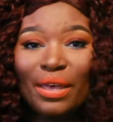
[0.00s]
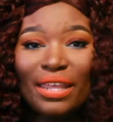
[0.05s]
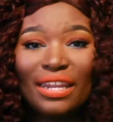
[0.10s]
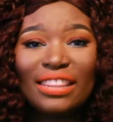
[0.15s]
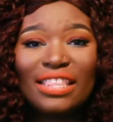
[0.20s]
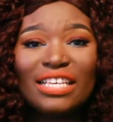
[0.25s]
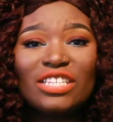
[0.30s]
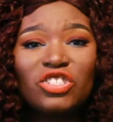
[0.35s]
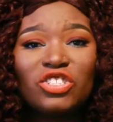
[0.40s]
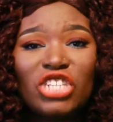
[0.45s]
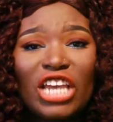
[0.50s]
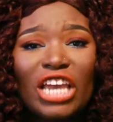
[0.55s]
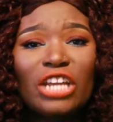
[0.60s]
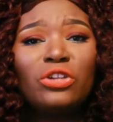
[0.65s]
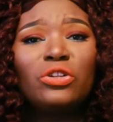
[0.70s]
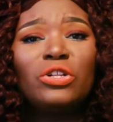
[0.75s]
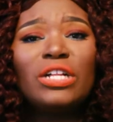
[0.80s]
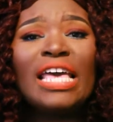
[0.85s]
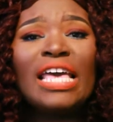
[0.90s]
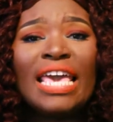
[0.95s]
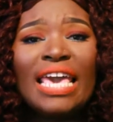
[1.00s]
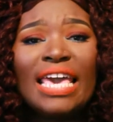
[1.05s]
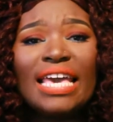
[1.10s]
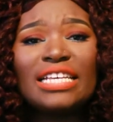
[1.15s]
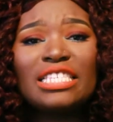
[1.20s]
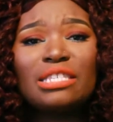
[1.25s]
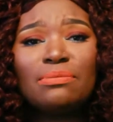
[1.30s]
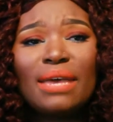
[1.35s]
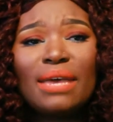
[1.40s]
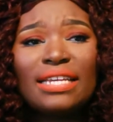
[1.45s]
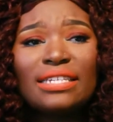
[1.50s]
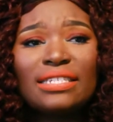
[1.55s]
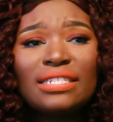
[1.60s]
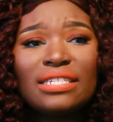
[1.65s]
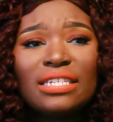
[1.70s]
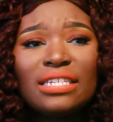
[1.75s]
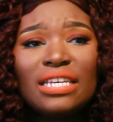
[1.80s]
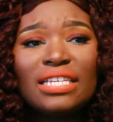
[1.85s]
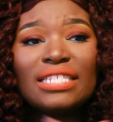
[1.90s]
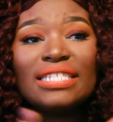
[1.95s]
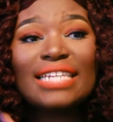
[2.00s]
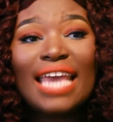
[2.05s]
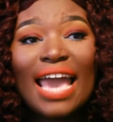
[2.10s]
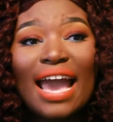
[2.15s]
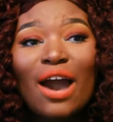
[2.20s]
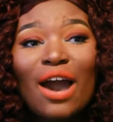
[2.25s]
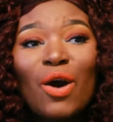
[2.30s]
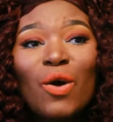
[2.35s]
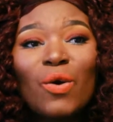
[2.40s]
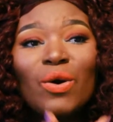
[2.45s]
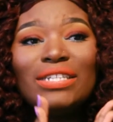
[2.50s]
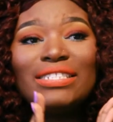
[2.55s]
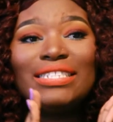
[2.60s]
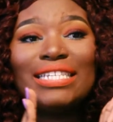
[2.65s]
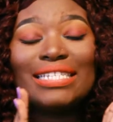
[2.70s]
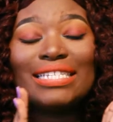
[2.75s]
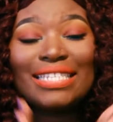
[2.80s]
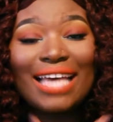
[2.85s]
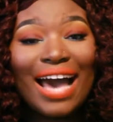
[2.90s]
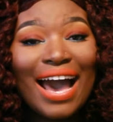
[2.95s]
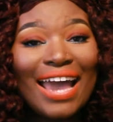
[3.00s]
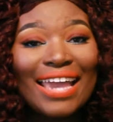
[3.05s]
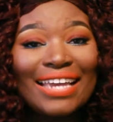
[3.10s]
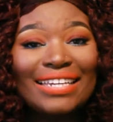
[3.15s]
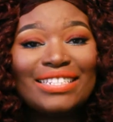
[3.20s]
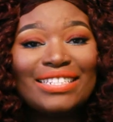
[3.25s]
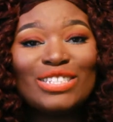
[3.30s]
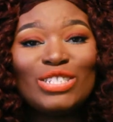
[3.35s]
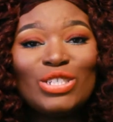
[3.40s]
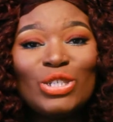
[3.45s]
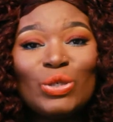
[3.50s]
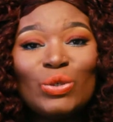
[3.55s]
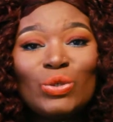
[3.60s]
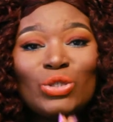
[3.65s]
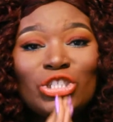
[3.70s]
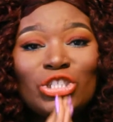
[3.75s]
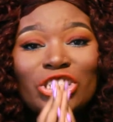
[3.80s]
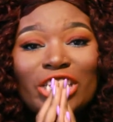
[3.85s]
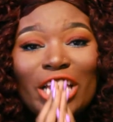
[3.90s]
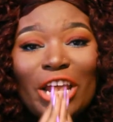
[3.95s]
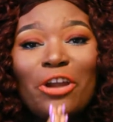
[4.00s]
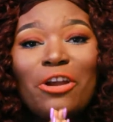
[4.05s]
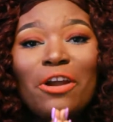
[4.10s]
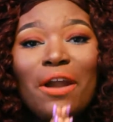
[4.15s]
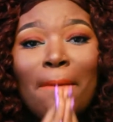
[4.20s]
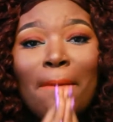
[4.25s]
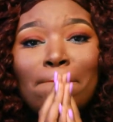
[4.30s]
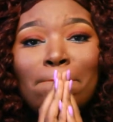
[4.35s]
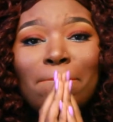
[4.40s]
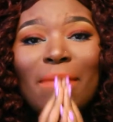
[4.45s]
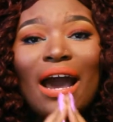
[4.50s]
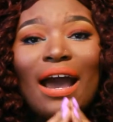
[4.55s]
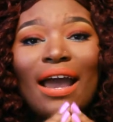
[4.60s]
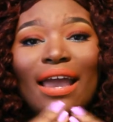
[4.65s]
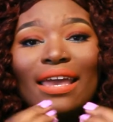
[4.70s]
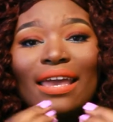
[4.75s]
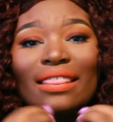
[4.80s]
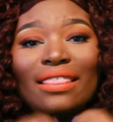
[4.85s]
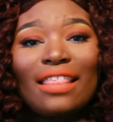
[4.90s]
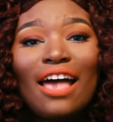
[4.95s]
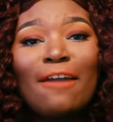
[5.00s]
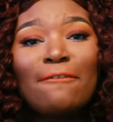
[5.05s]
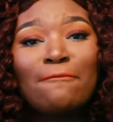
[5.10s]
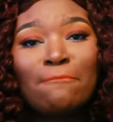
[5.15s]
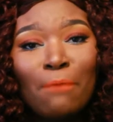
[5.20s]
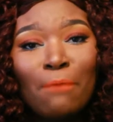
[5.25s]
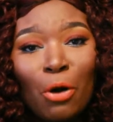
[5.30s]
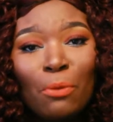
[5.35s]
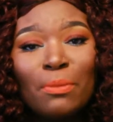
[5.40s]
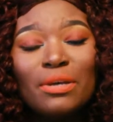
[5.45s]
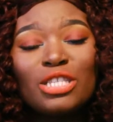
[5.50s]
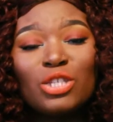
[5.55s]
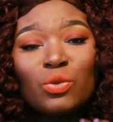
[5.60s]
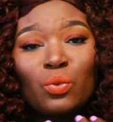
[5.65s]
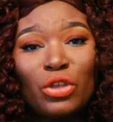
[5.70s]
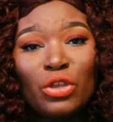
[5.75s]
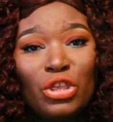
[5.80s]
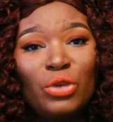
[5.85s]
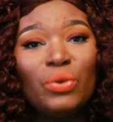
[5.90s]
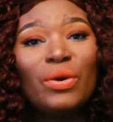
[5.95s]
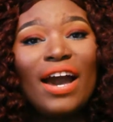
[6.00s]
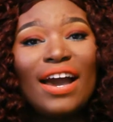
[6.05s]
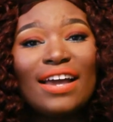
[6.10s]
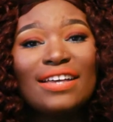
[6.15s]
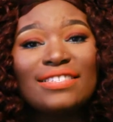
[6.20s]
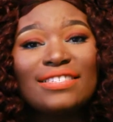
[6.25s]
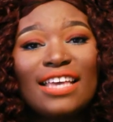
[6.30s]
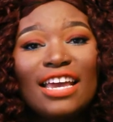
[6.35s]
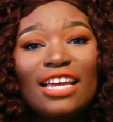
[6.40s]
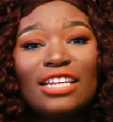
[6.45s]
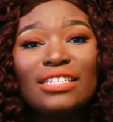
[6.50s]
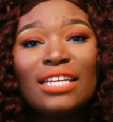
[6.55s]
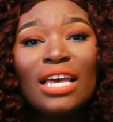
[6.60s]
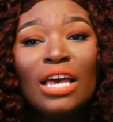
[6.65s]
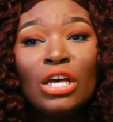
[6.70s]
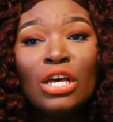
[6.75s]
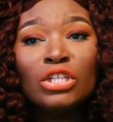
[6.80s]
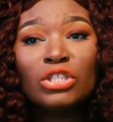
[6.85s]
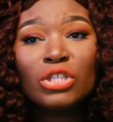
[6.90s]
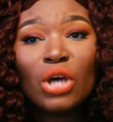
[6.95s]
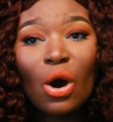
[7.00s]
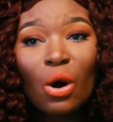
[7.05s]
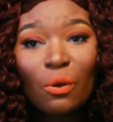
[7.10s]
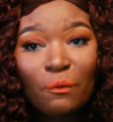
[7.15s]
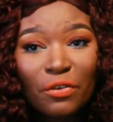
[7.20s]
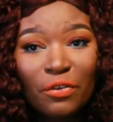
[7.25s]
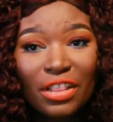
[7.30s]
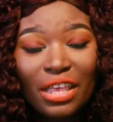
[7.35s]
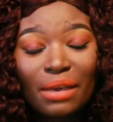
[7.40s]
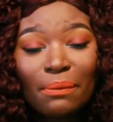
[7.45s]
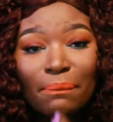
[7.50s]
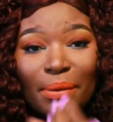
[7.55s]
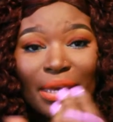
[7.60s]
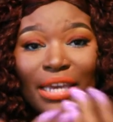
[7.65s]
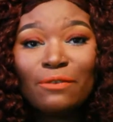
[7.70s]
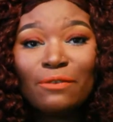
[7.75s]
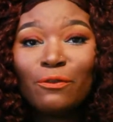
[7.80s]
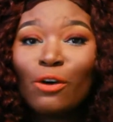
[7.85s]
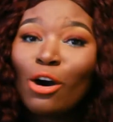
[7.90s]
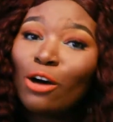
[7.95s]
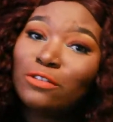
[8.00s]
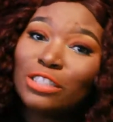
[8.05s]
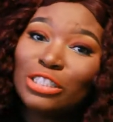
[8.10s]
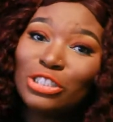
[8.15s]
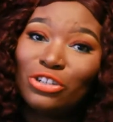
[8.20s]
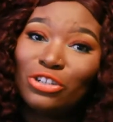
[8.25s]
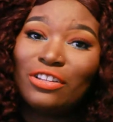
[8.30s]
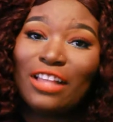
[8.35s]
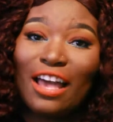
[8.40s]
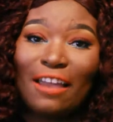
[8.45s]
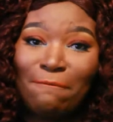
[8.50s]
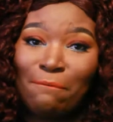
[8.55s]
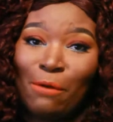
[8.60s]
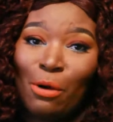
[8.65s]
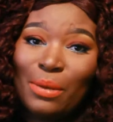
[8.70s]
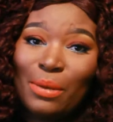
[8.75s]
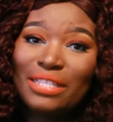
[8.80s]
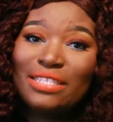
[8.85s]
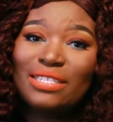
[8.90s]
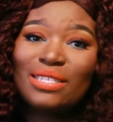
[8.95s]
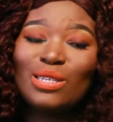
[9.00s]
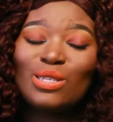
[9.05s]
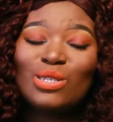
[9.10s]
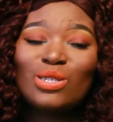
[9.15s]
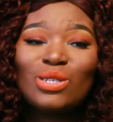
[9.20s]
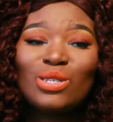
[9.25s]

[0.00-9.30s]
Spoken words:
This channel is now designed to share my life moments with you guys and to hopefully be involved in your life moments.